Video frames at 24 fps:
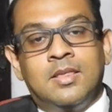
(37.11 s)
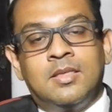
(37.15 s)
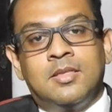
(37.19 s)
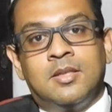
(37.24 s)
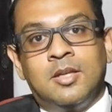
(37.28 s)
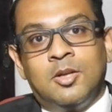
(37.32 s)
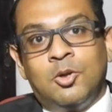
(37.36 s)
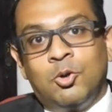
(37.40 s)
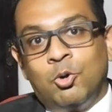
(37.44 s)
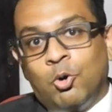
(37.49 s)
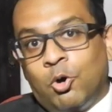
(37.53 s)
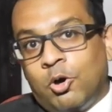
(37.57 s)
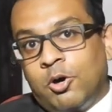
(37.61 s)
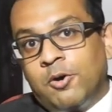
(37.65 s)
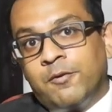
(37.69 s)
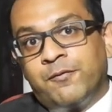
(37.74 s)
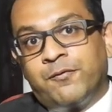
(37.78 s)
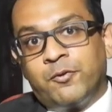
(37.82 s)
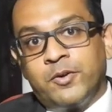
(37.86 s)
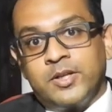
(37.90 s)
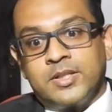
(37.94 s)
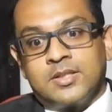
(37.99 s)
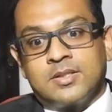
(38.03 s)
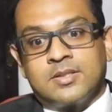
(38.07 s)
the law
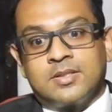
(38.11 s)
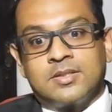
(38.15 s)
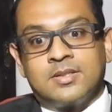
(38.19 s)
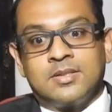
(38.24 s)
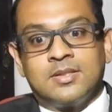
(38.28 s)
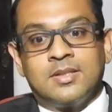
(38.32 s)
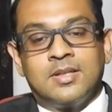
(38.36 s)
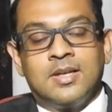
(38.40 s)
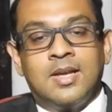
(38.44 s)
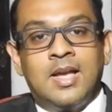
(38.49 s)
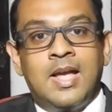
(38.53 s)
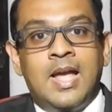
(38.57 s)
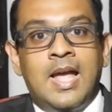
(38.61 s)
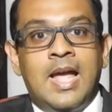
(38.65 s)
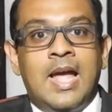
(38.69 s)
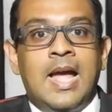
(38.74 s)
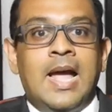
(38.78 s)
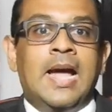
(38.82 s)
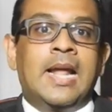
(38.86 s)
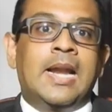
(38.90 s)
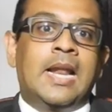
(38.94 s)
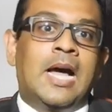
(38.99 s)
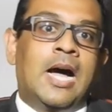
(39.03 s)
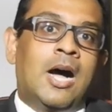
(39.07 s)
of writs,
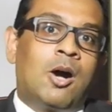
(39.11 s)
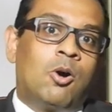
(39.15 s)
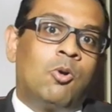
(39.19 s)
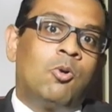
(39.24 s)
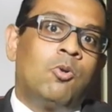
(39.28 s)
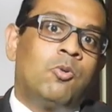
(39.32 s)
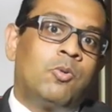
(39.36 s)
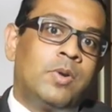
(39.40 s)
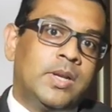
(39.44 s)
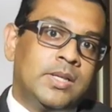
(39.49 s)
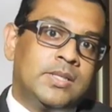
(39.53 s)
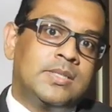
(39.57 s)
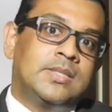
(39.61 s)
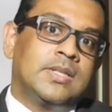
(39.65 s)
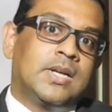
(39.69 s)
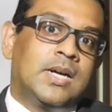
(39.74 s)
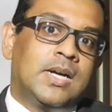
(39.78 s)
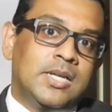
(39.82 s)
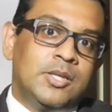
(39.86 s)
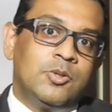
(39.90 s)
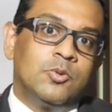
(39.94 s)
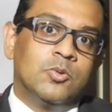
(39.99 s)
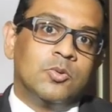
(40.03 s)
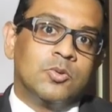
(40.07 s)
and how writs
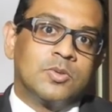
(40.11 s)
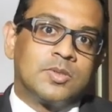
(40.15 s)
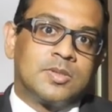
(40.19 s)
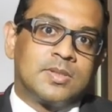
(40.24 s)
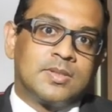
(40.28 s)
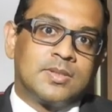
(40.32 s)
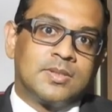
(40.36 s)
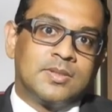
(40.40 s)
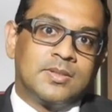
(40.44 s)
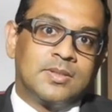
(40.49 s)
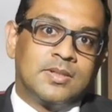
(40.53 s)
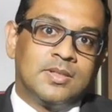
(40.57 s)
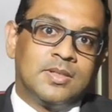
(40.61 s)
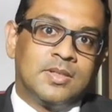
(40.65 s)
are used